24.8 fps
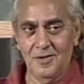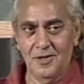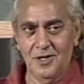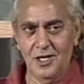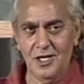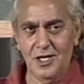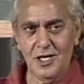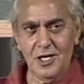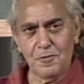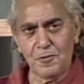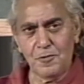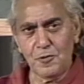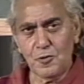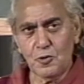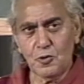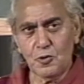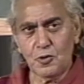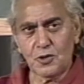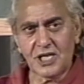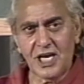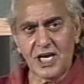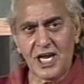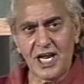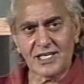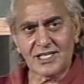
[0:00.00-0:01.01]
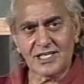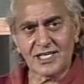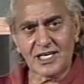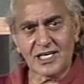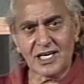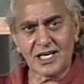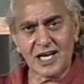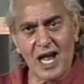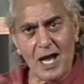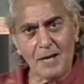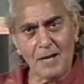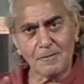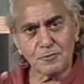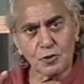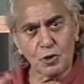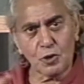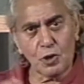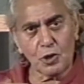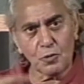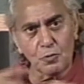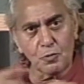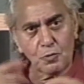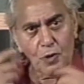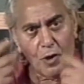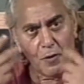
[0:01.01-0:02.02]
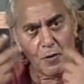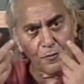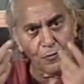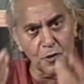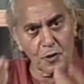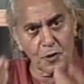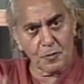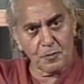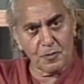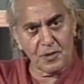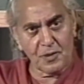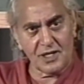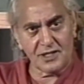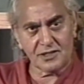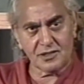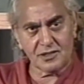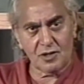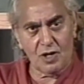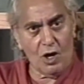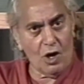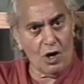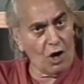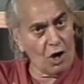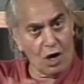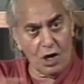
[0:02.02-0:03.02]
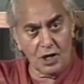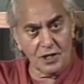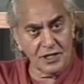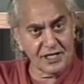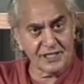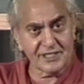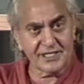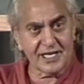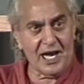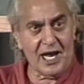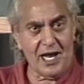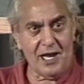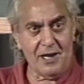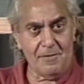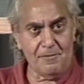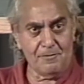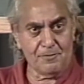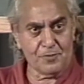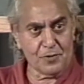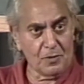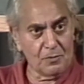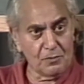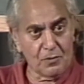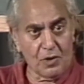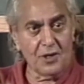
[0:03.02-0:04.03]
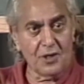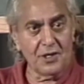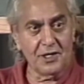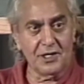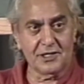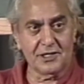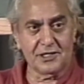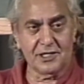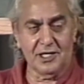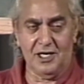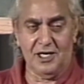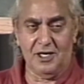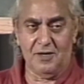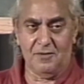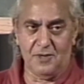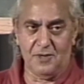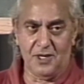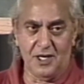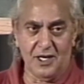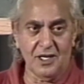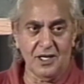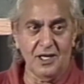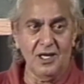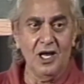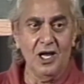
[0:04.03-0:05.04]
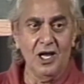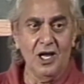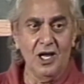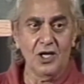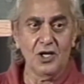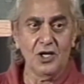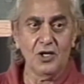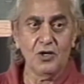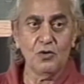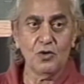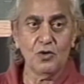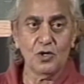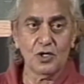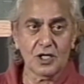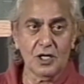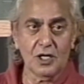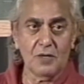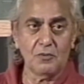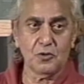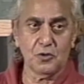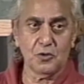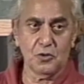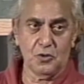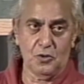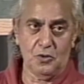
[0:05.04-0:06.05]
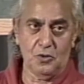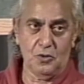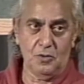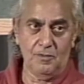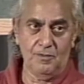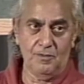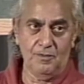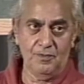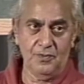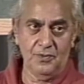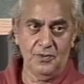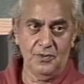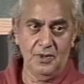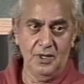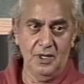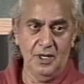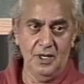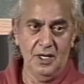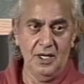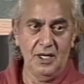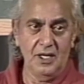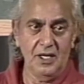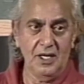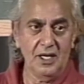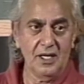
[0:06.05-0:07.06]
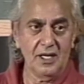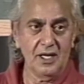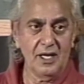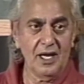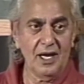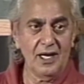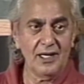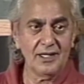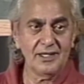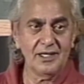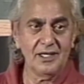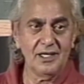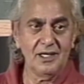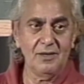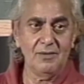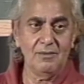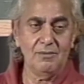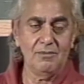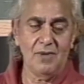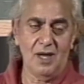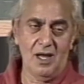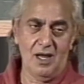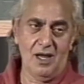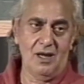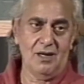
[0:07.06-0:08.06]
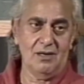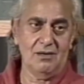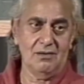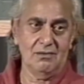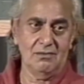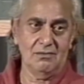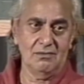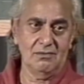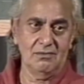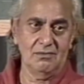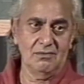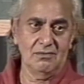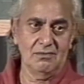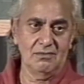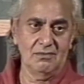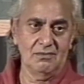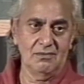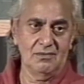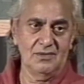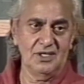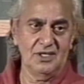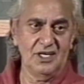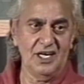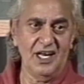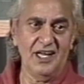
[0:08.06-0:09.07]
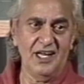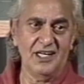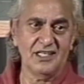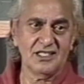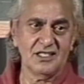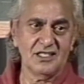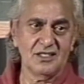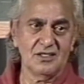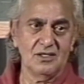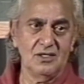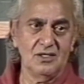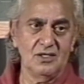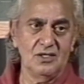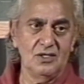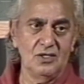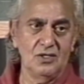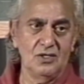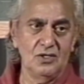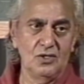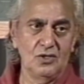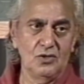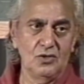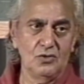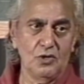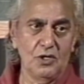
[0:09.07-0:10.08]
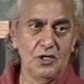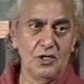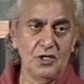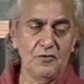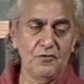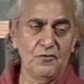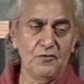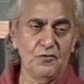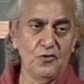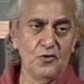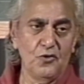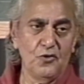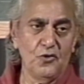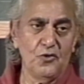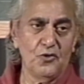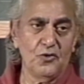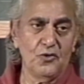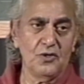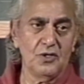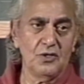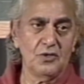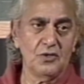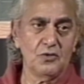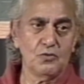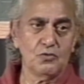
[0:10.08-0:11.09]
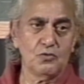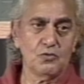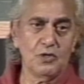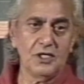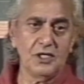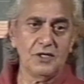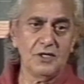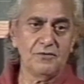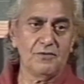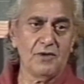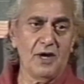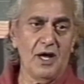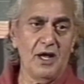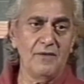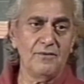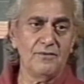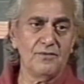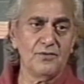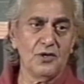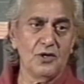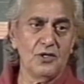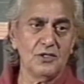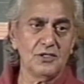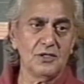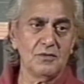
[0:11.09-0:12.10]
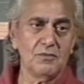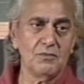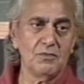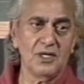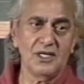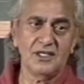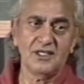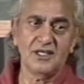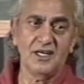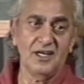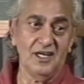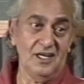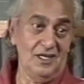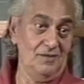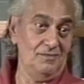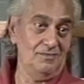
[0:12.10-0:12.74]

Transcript: If you take the graphs of your breath all the time from morning till evening, you will come to know a healthy man takes 24,000 to 25,000 breaths a day.